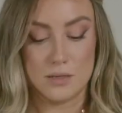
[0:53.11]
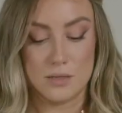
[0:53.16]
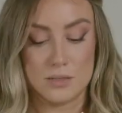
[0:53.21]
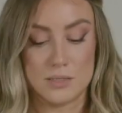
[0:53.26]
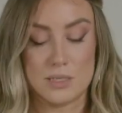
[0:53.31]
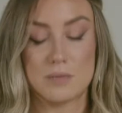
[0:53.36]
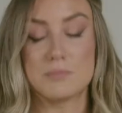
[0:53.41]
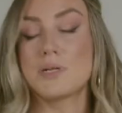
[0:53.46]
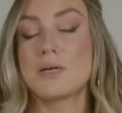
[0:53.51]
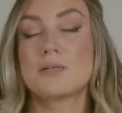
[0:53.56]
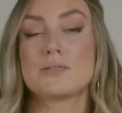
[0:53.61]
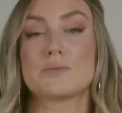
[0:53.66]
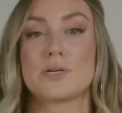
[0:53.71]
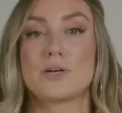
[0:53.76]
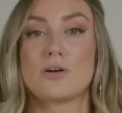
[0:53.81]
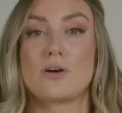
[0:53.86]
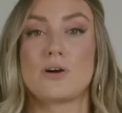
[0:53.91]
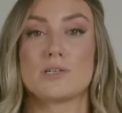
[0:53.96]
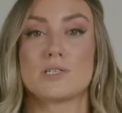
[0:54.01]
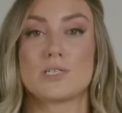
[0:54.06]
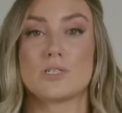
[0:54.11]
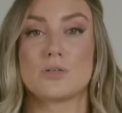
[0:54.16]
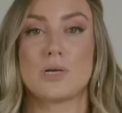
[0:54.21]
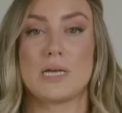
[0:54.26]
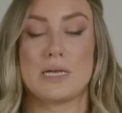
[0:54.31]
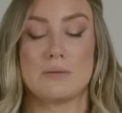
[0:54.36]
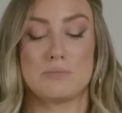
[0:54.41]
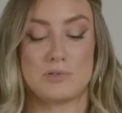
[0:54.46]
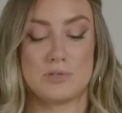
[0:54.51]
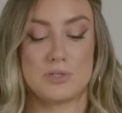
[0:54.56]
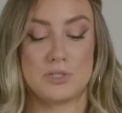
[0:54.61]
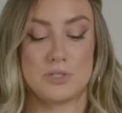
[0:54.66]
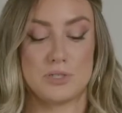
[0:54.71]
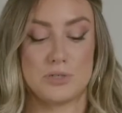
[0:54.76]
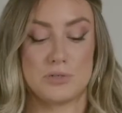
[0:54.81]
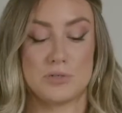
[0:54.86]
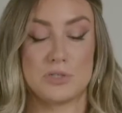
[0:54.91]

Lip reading: Sometimes we are also able to